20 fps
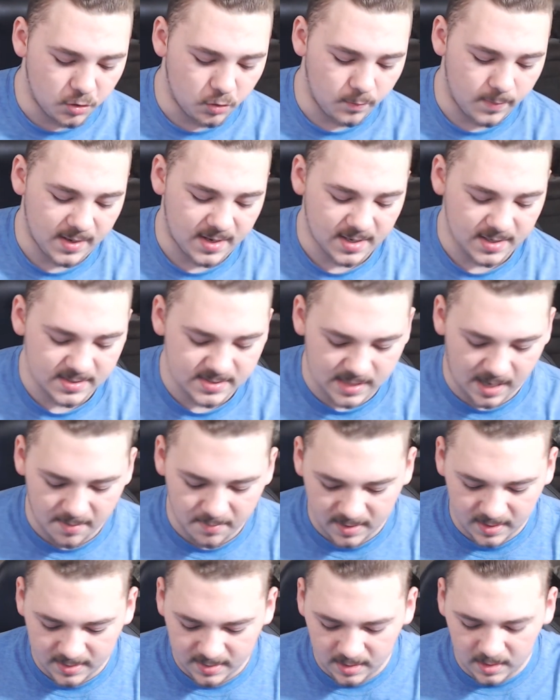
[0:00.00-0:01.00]
because I'm
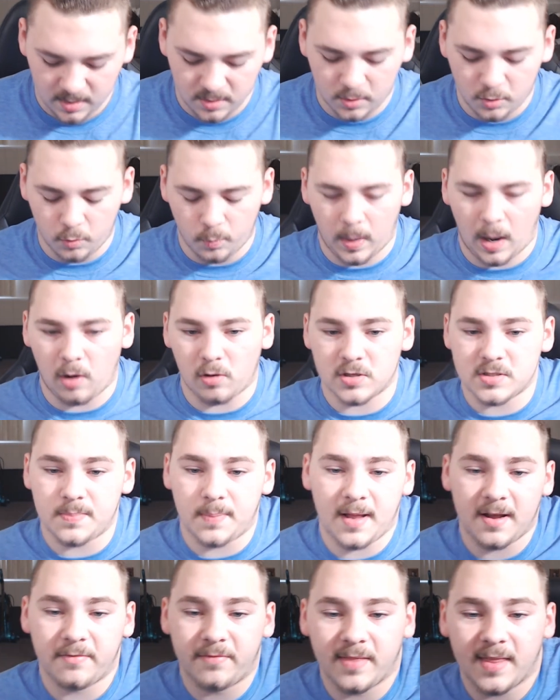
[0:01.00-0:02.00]
going to need a new power
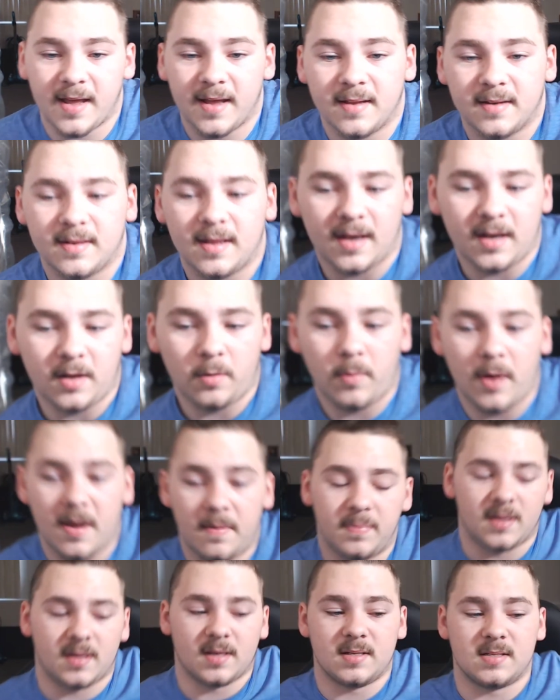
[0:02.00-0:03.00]
supply for that anyway,
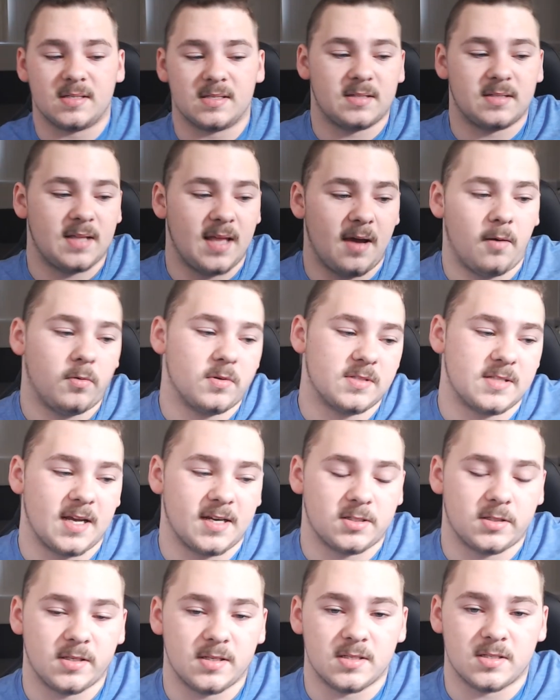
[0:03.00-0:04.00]
because that one's
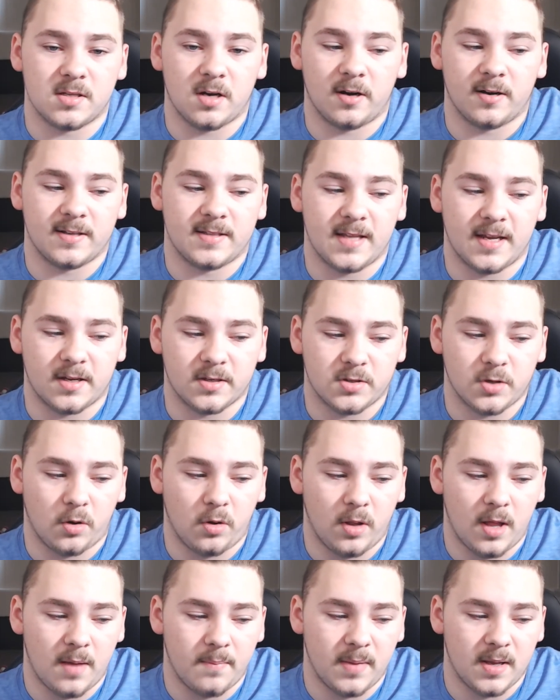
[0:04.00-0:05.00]
actually starting to take a toll
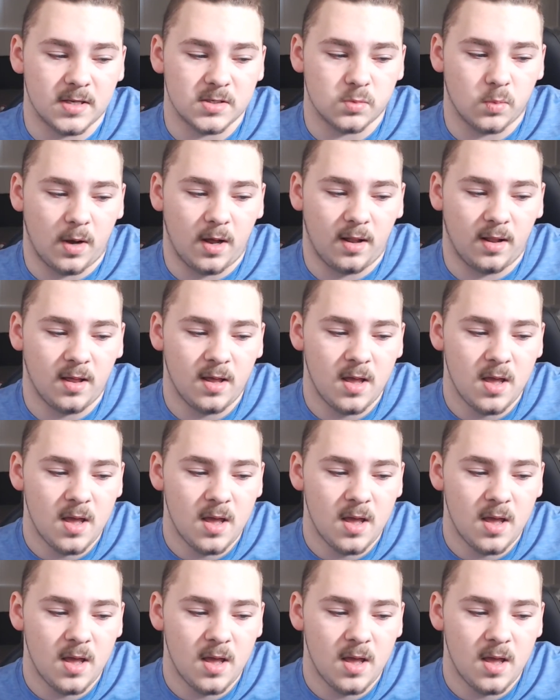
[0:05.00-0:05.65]
on me as well.